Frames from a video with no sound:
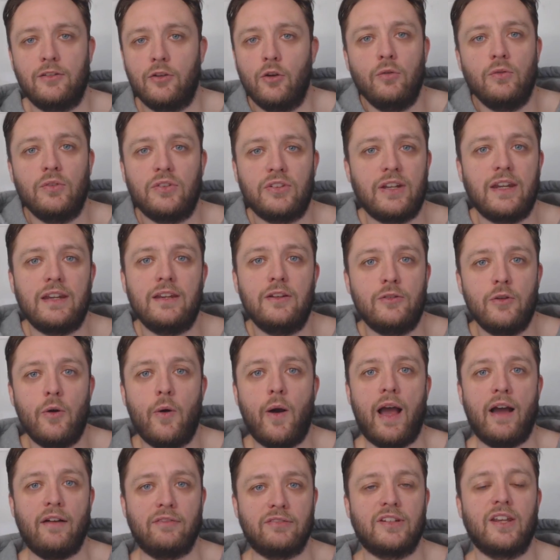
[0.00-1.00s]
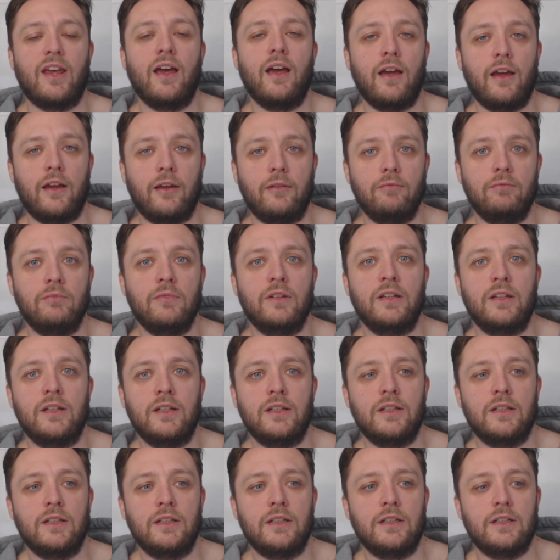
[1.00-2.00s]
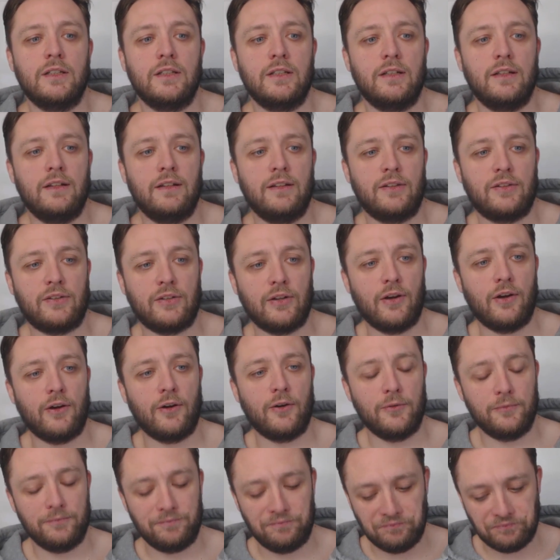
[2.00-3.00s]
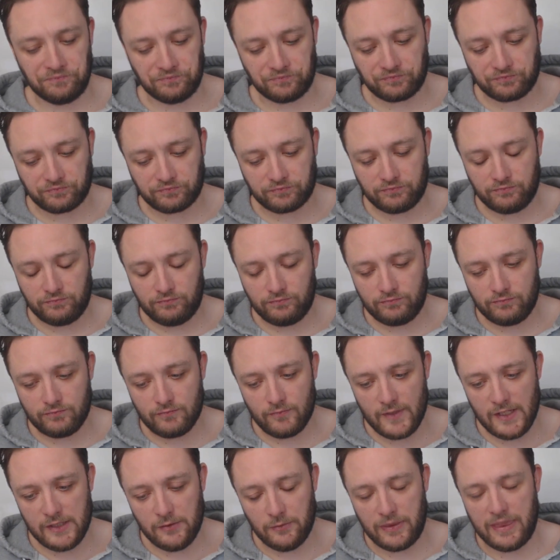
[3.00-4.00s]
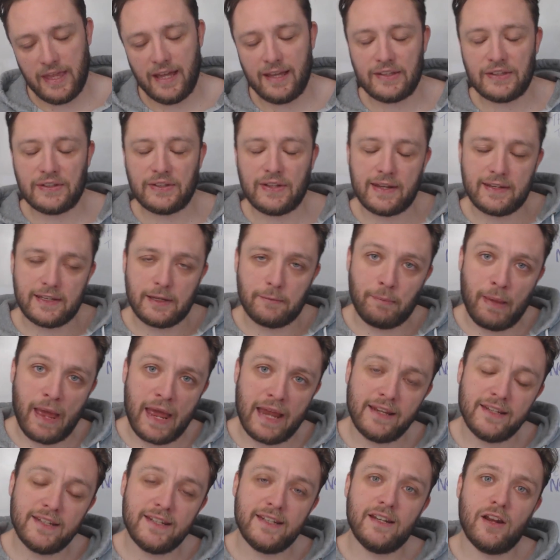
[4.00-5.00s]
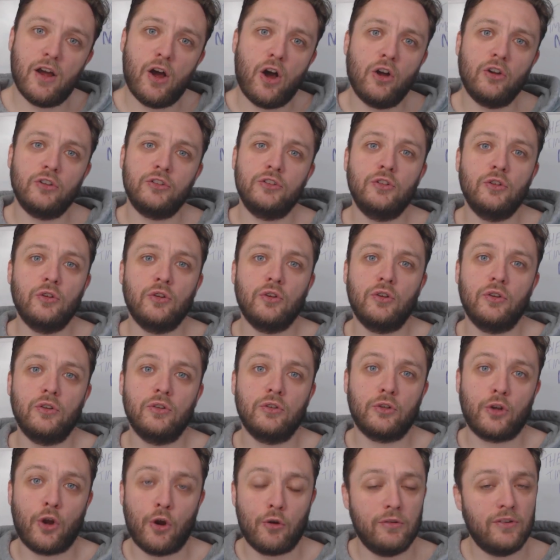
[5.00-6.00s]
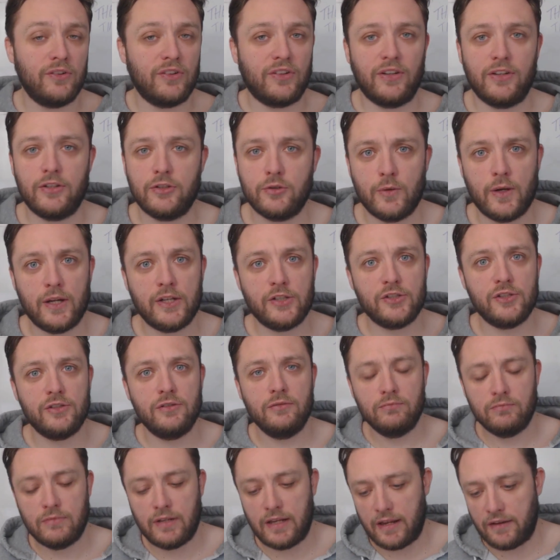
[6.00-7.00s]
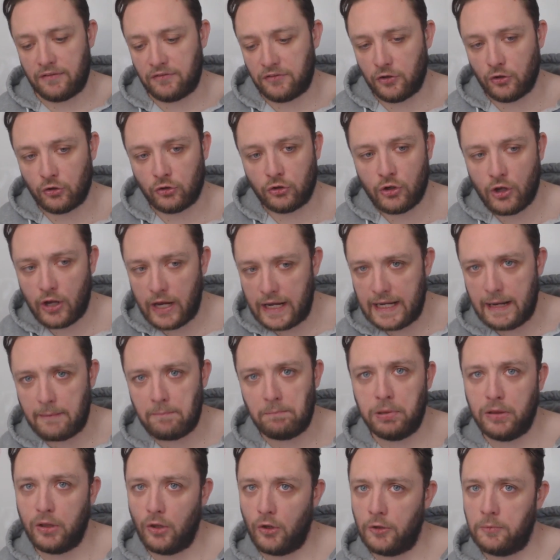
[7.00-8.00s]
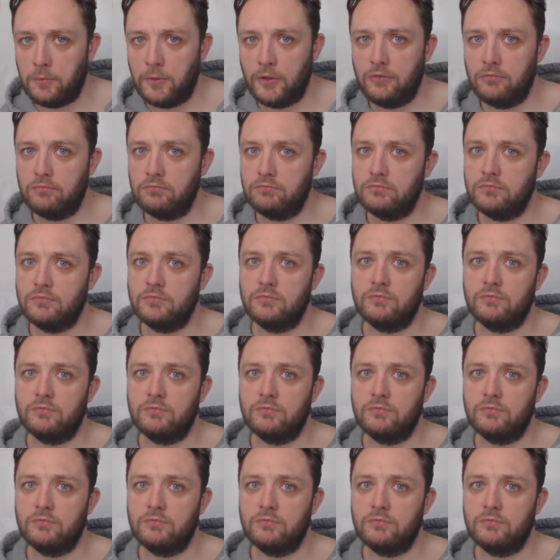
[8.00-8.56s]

Don't say you don't have time. So with that said, depending on your current situation, if you're not in employment,